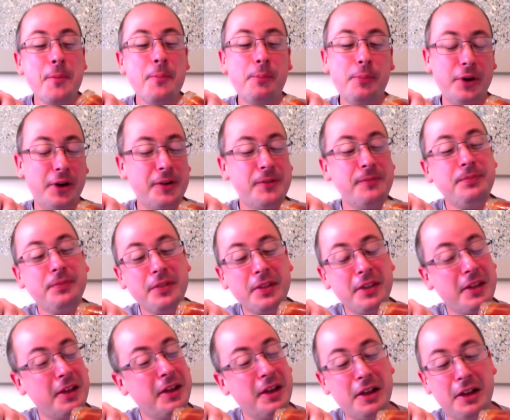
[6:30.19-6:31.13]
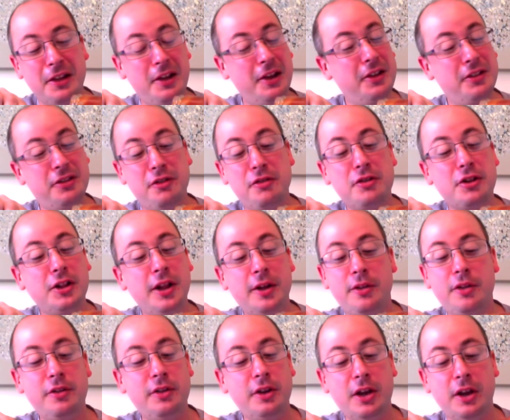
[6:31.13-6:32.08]
But it's as
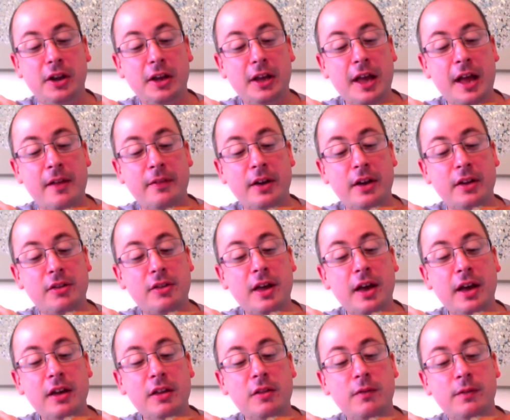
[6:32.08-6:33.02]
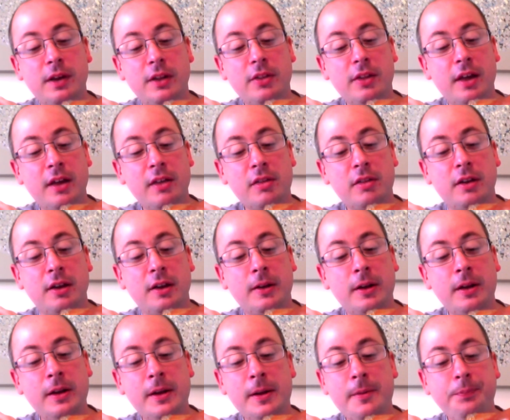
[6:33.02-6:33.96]
close as you're going to get. It tastes fantastic.
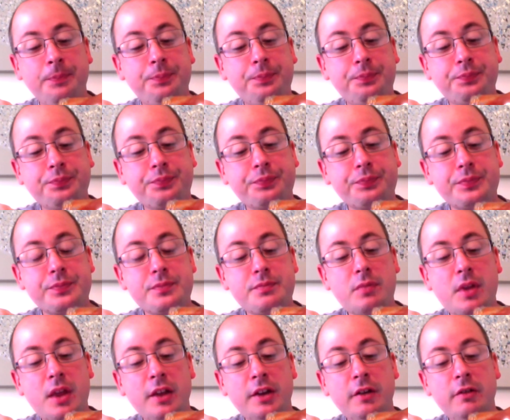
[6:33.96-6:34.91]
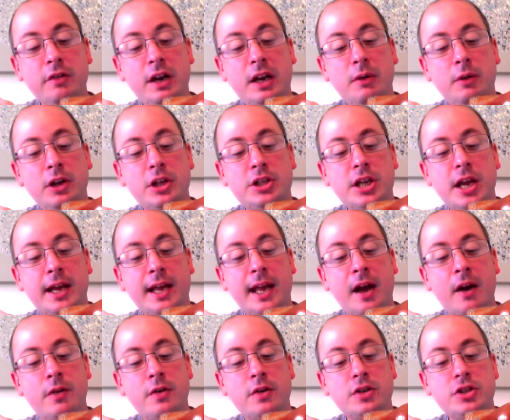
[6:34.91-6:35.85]
You really want to check
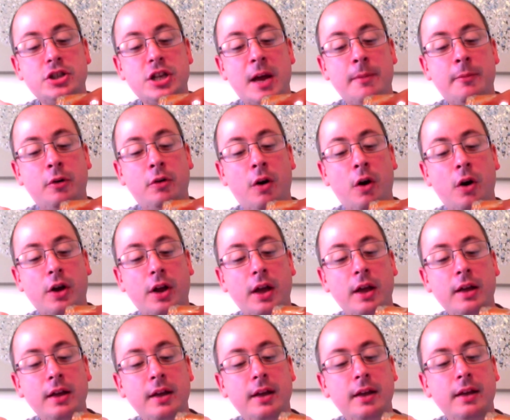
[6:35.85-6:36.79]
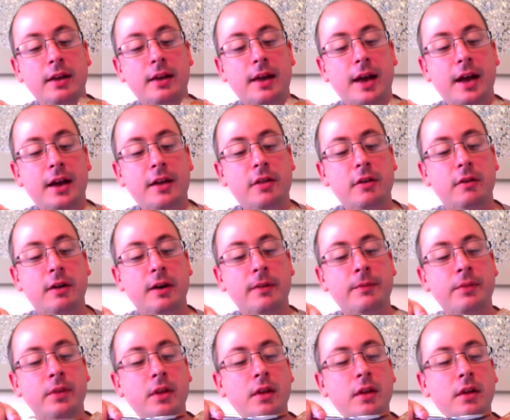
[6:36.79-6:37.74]
out Jamaroc
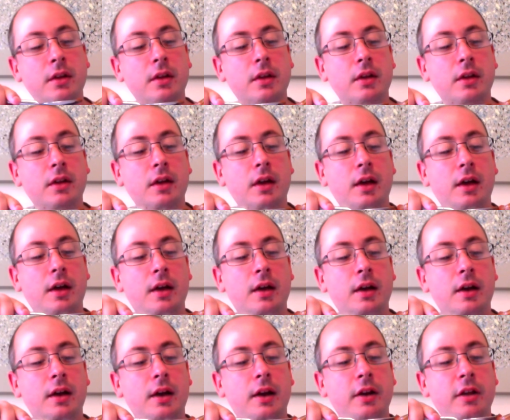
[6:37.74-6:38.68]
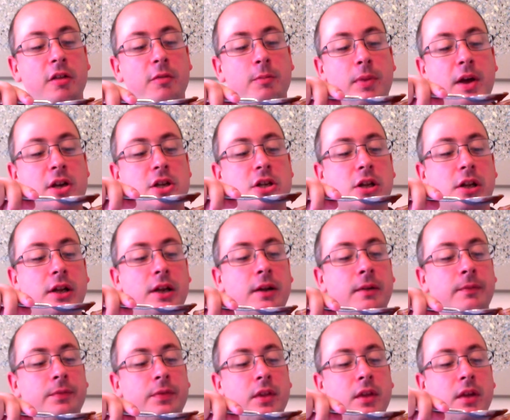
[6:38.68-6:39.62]
Catering. And especially
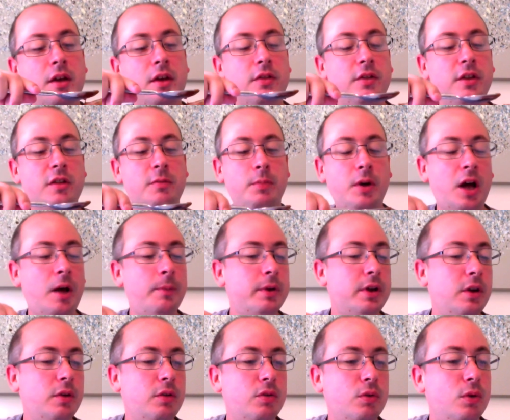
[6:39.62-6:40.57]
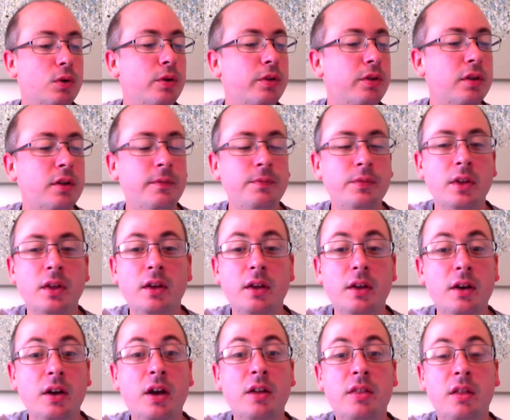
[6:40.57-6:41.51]
this barbecue sauce,
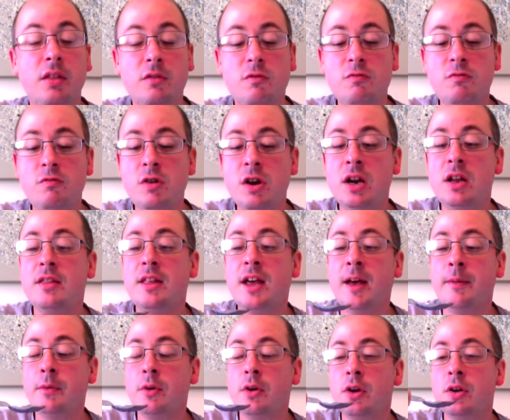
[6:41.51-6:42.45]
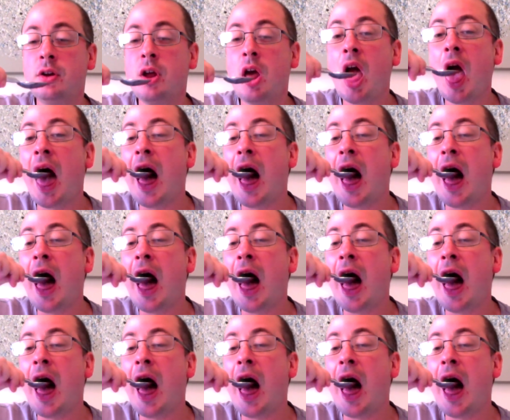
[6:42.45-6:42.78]
because it's really damn good.